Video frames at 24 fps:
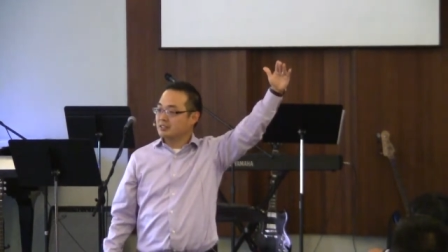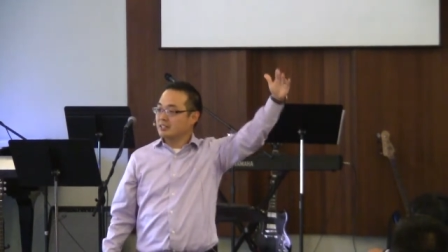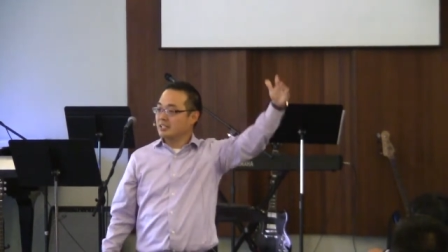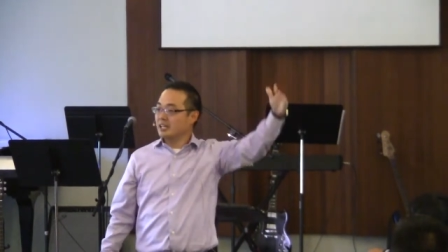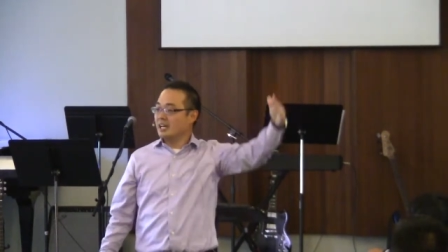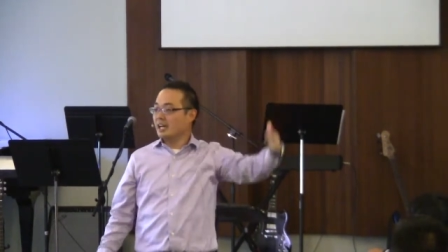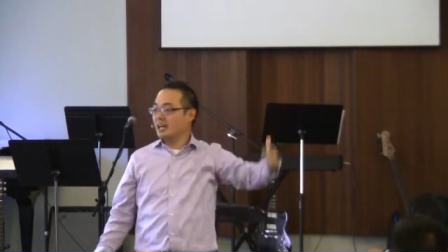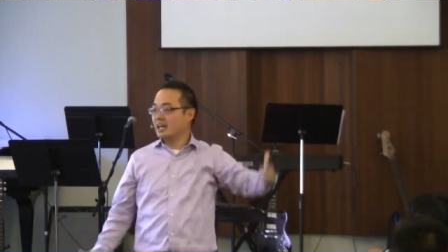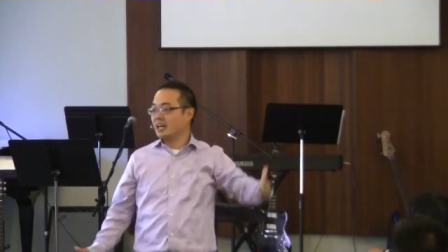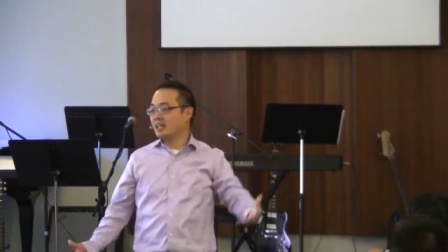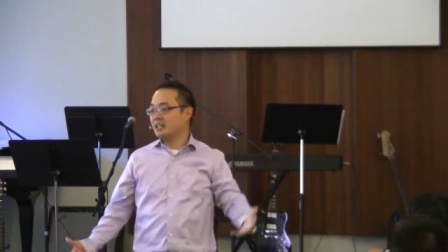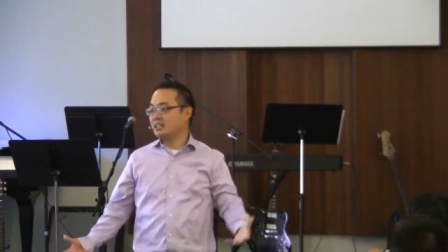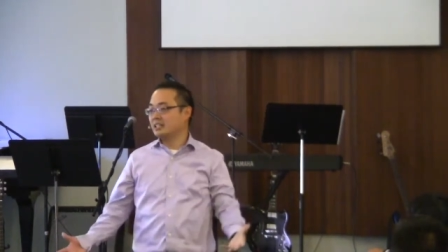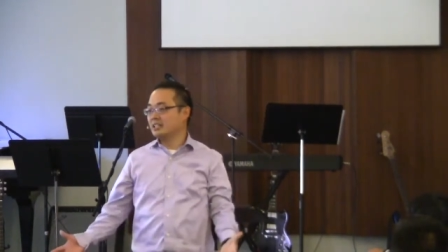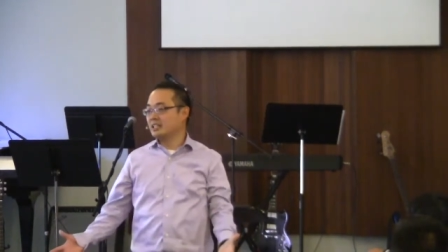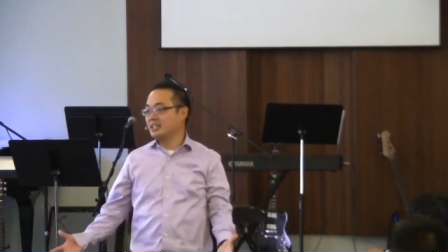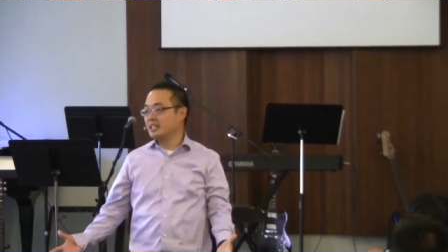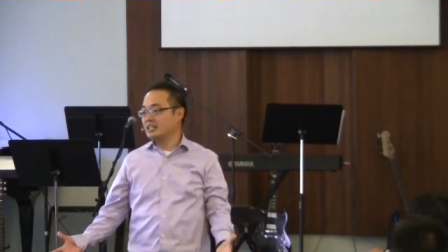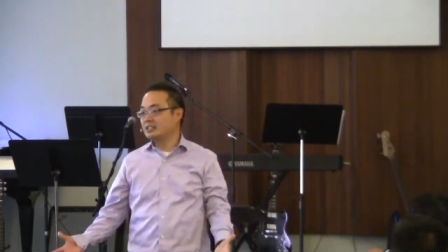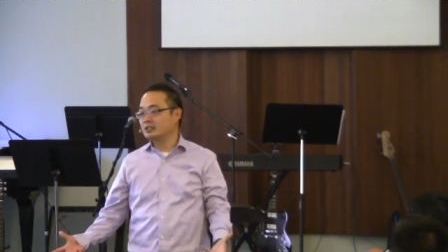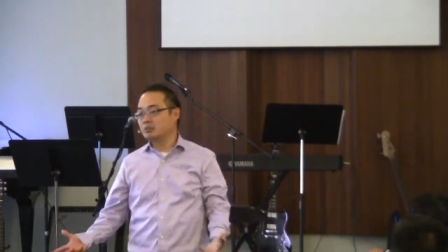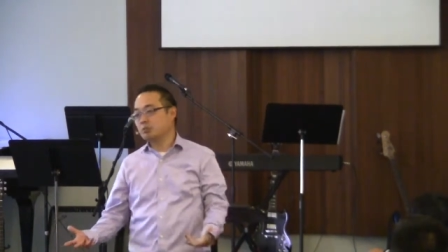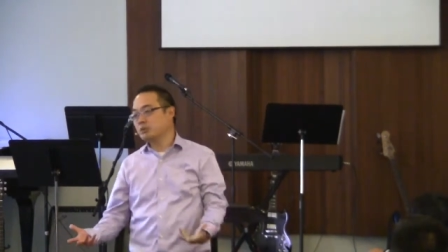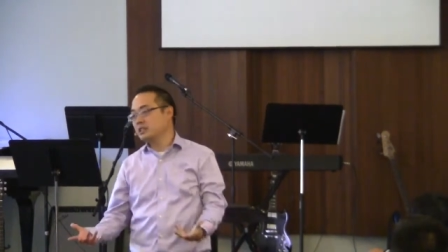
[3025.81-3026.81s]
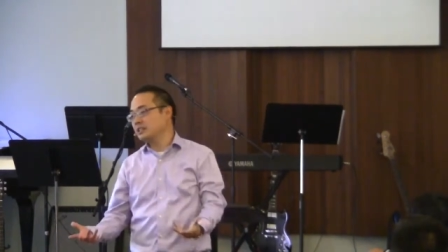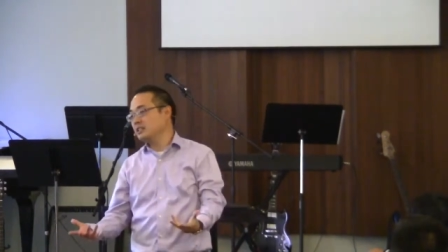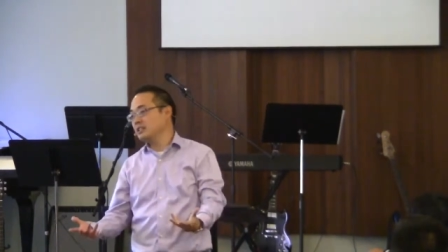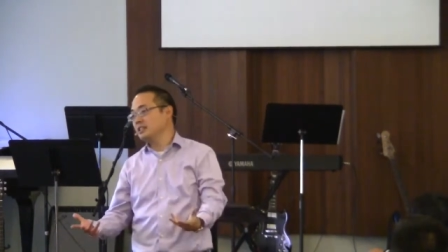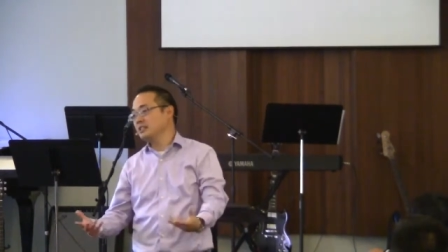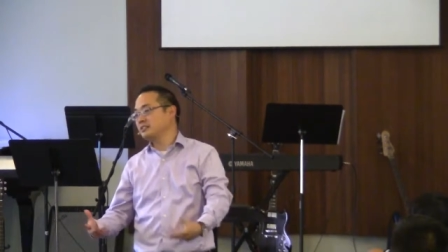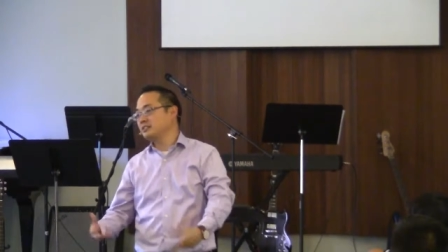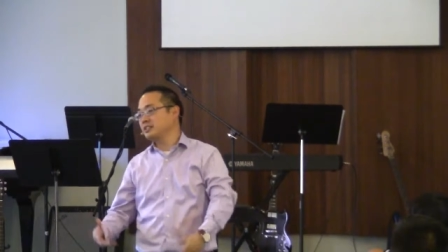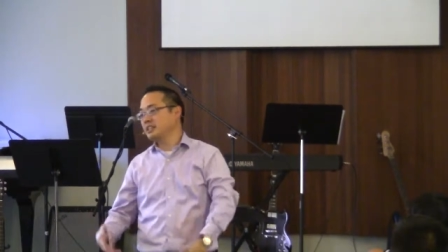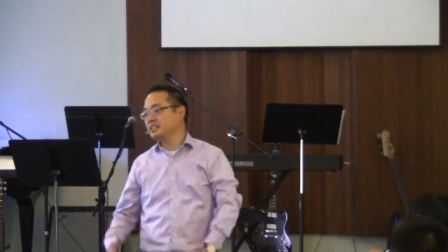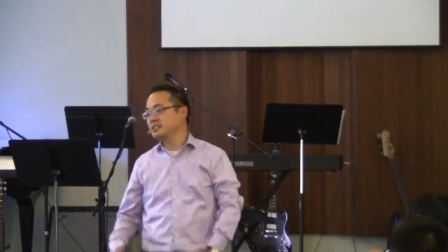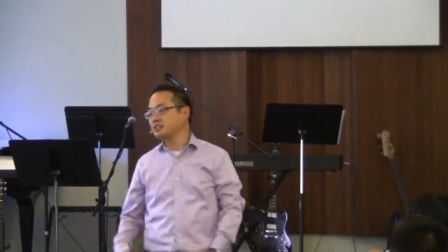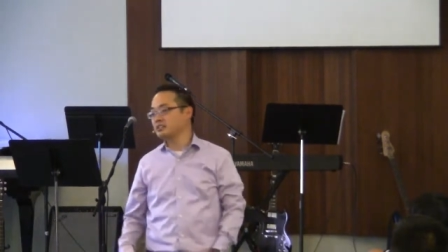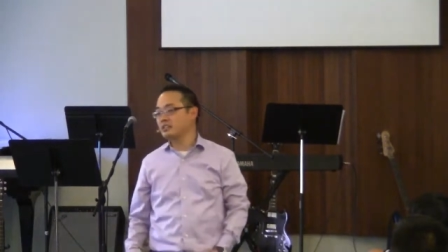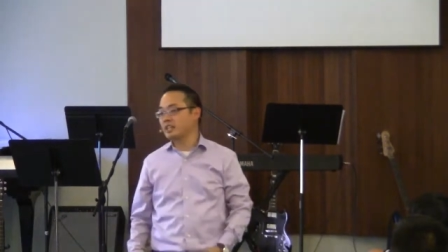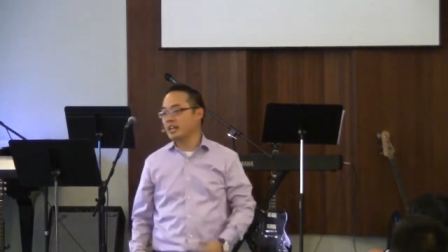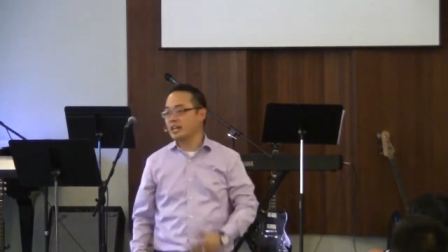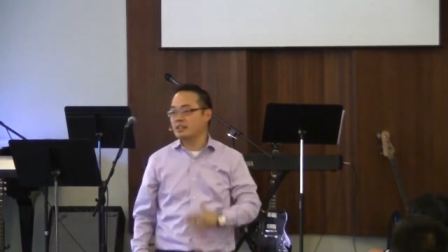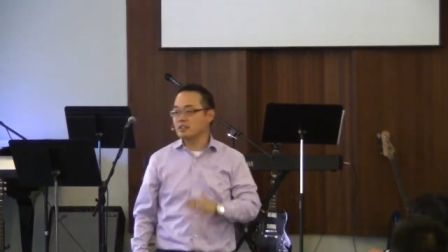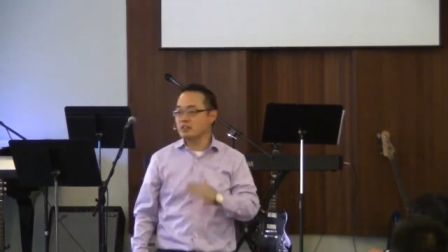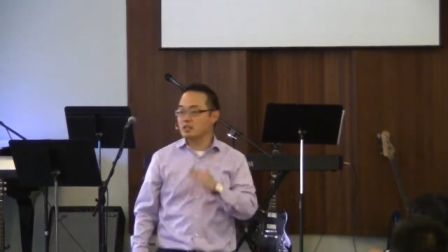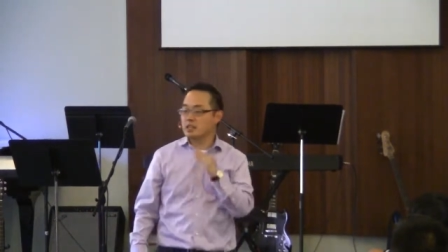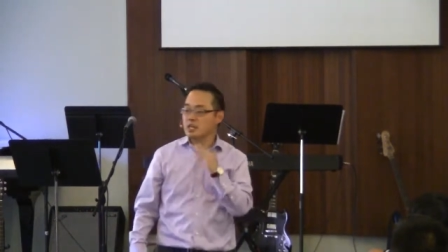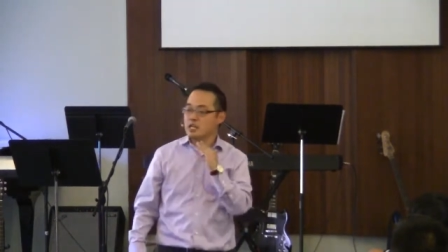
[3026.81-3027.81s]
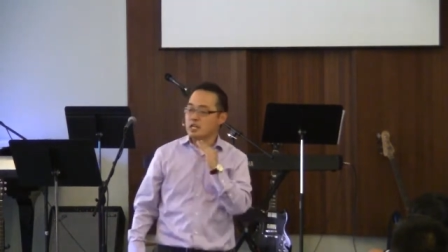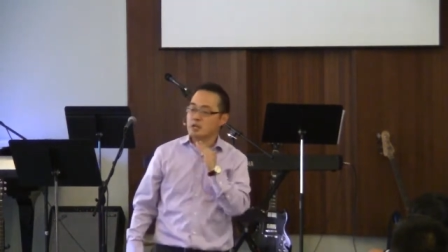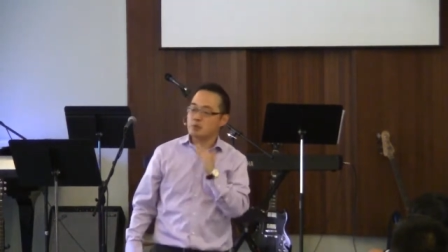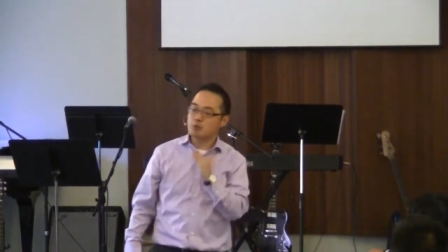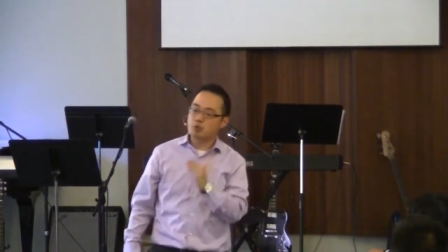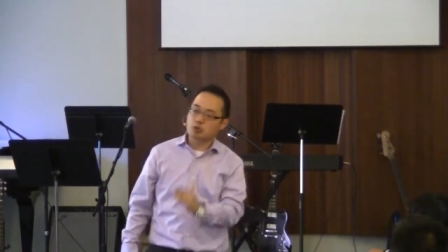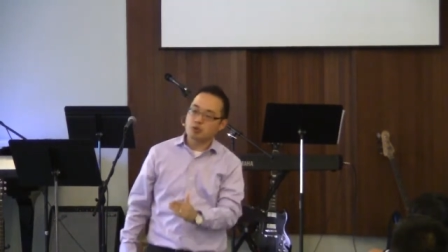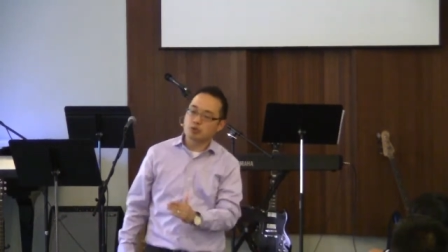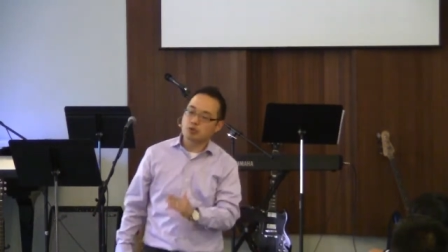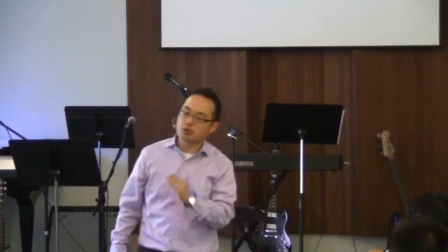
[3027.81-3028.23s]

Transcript: Yeah, it's one of these things that it will